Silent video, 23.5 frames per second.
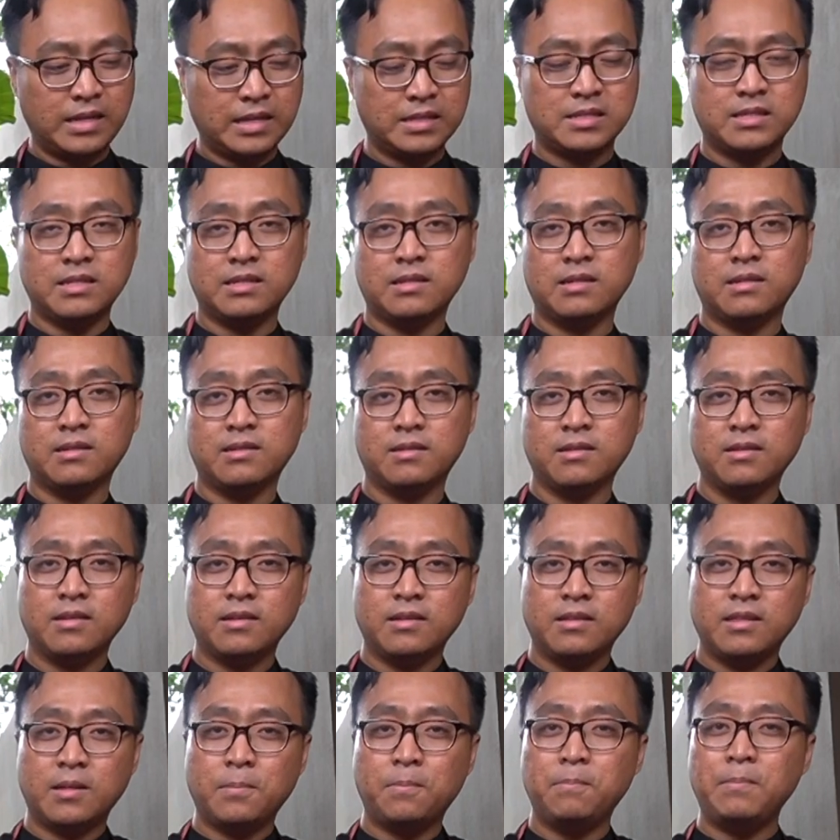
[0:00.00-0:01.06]
that's the
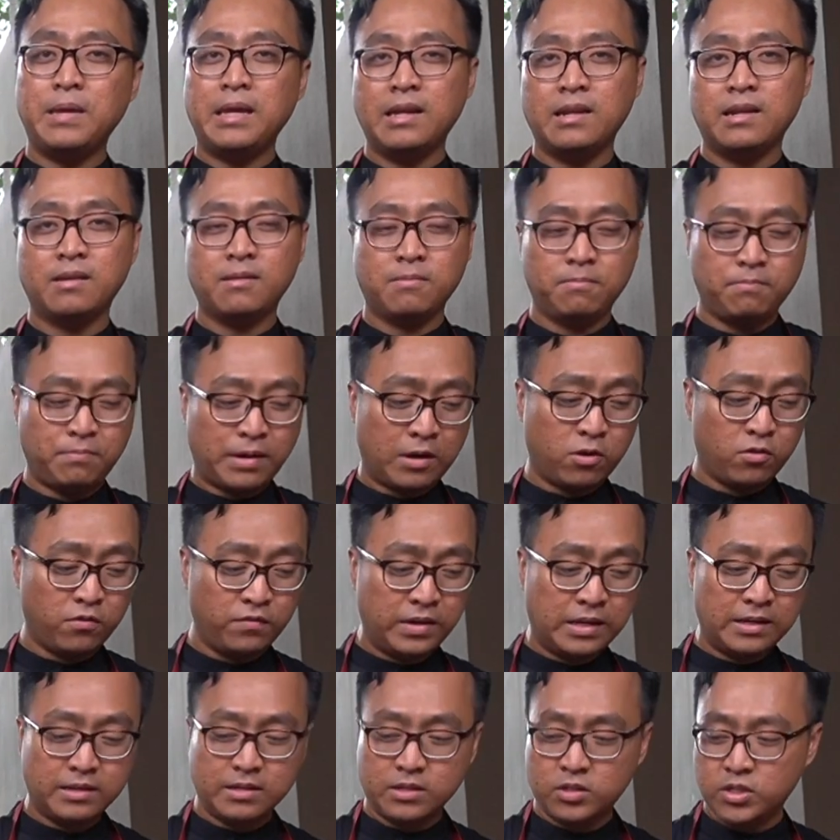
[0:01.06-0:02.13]
main part of
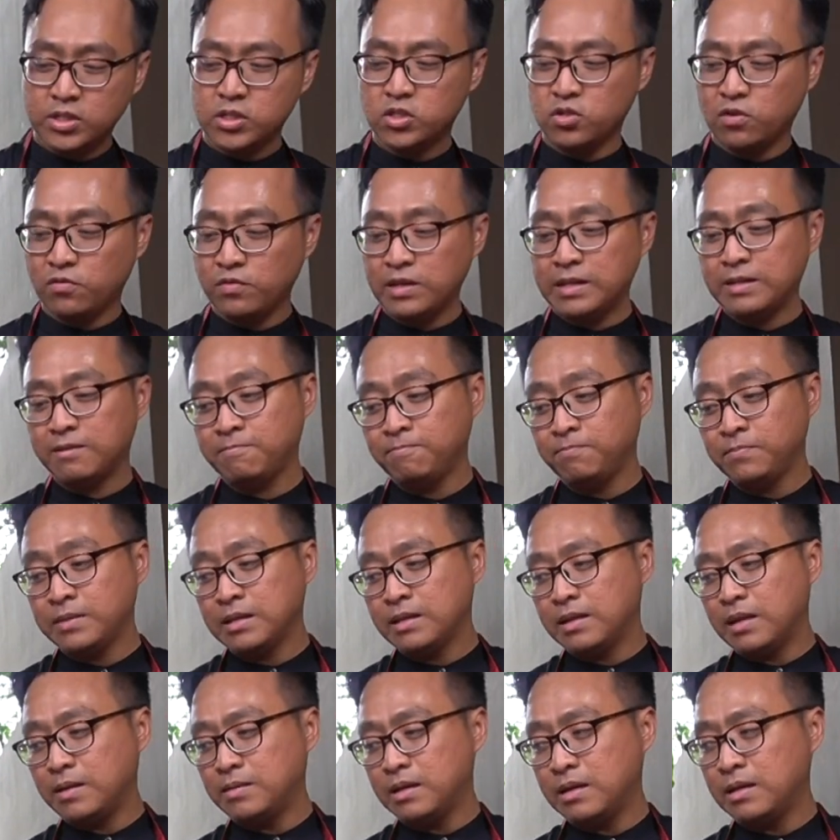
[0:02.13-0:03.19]
it, the gist of it.
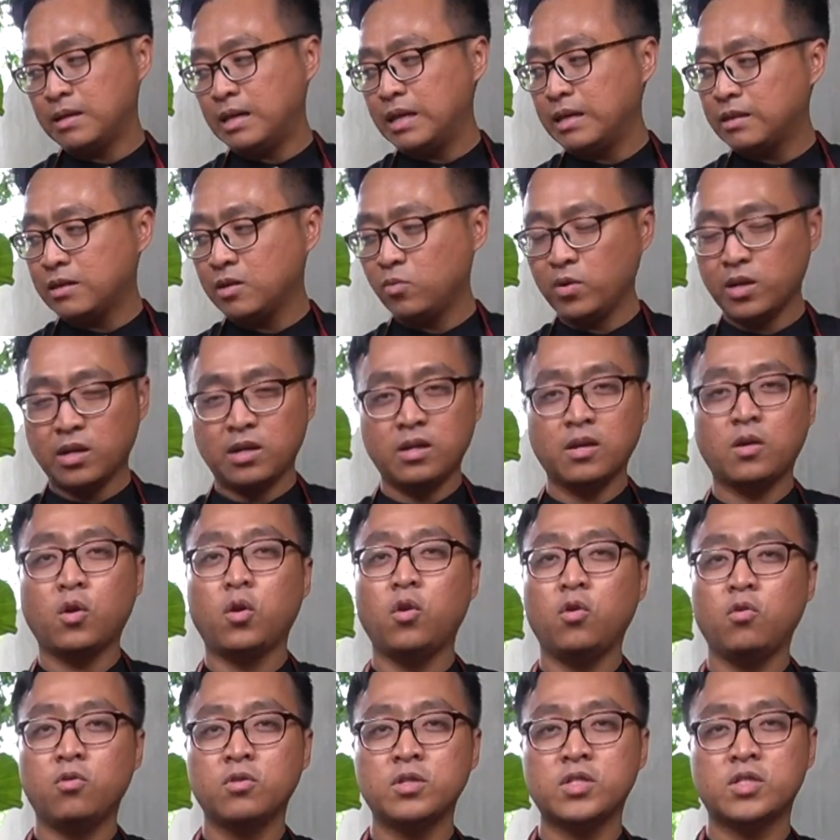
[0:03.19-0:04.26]
And then later we're going to
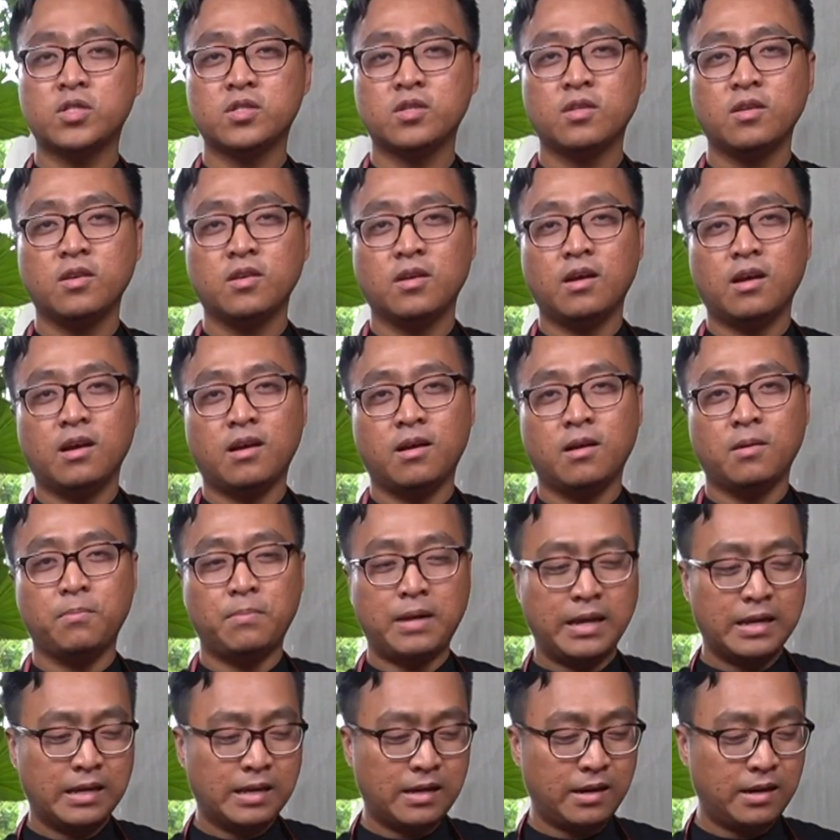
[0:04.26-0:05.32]
close
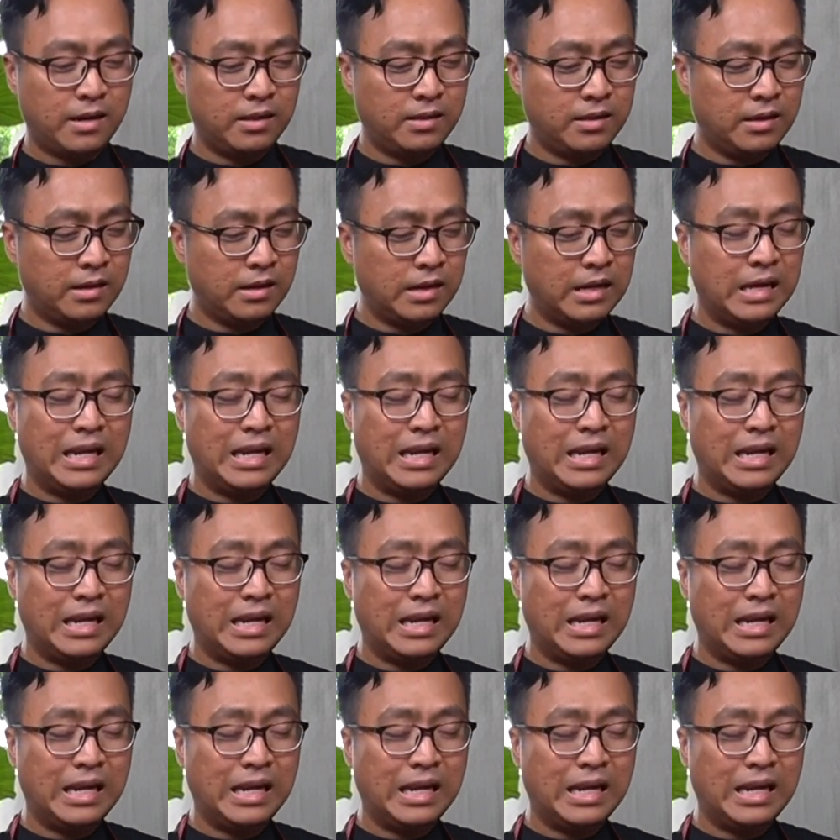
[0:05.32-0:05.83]
by creating a